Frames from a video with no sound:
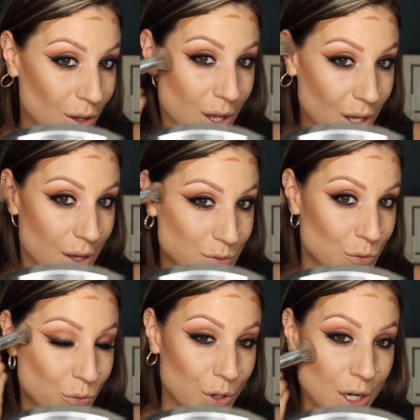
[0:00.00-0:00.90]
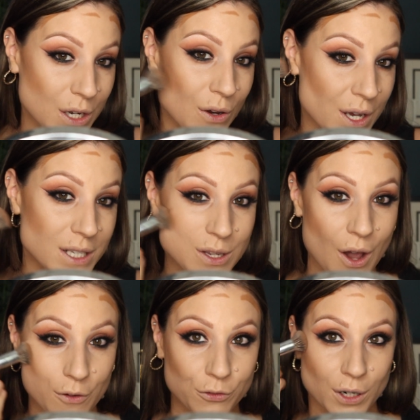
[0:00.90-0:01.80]
it gives a really nice
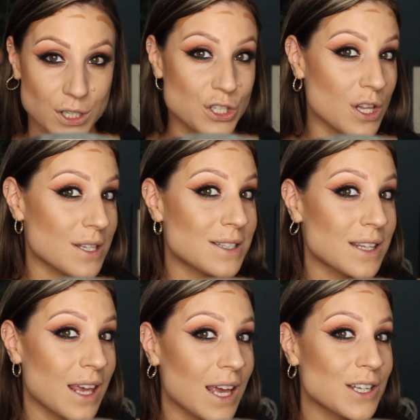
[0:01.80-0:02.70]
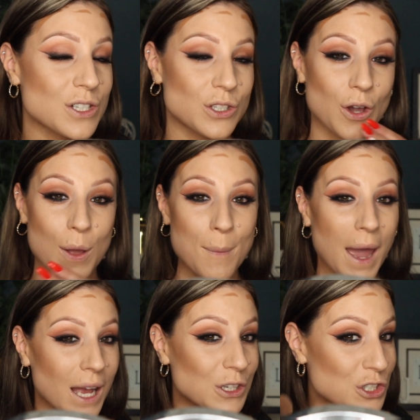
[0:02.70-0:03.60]
coverage to the skin, doesn't go
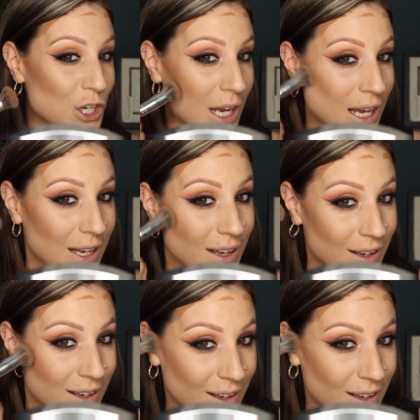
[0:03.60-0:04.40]
patchy.